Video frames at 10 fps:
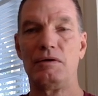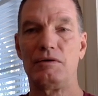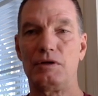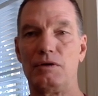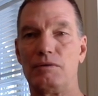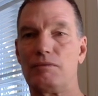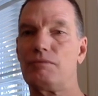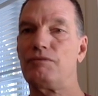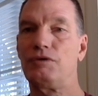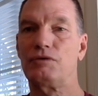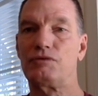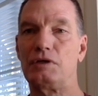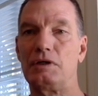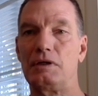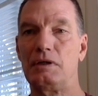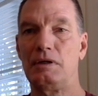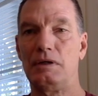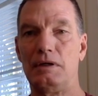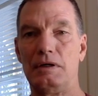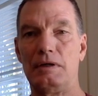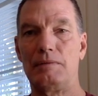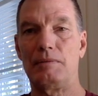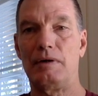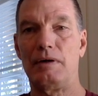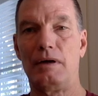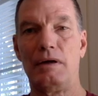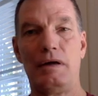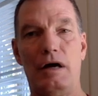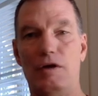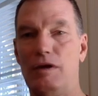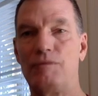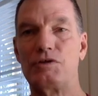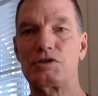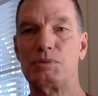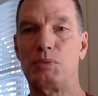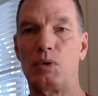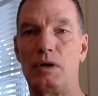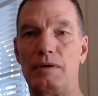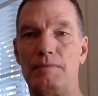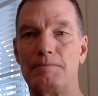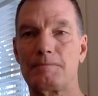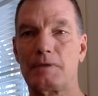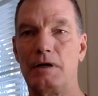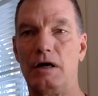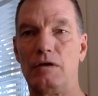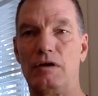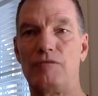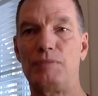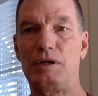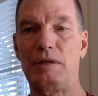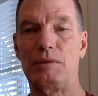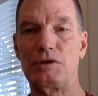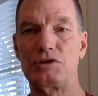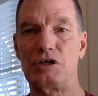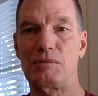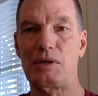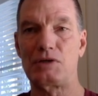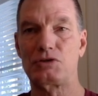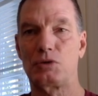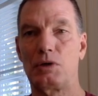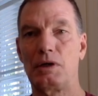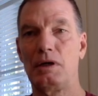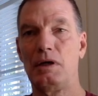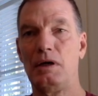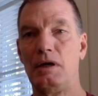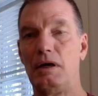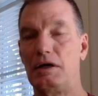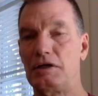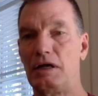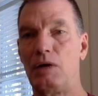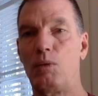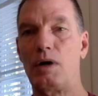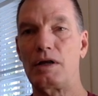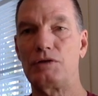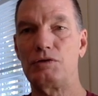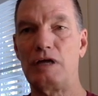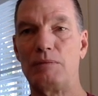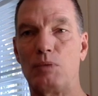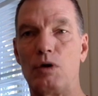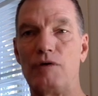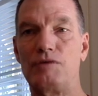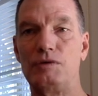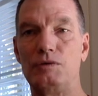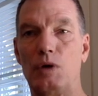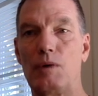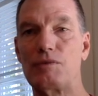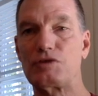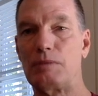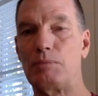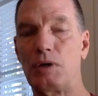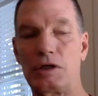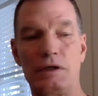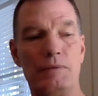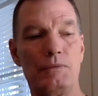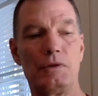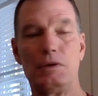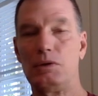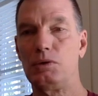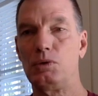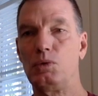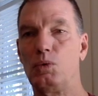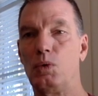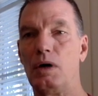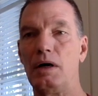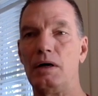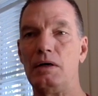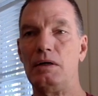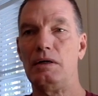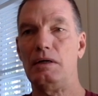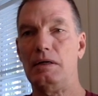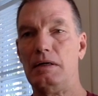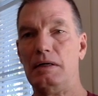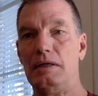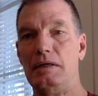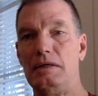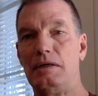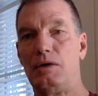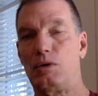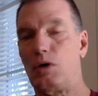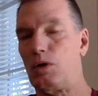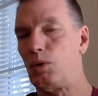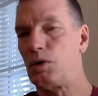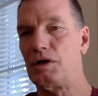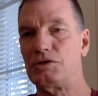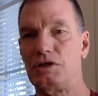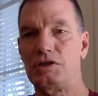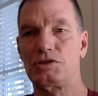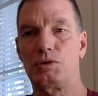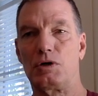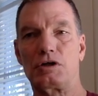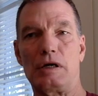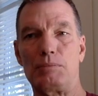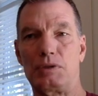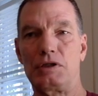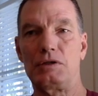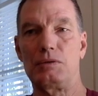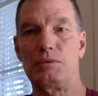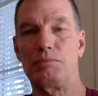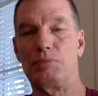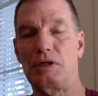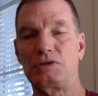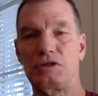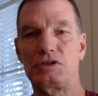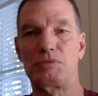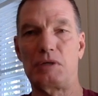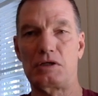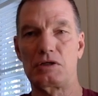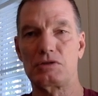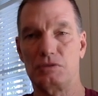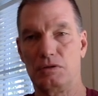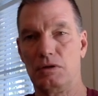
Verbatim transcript: you know, feel free. Um, I love the support. I love being able to share my story. Again, I want to do that more. If you know somebody who, uh, an, an organization or a company who brings in speakers,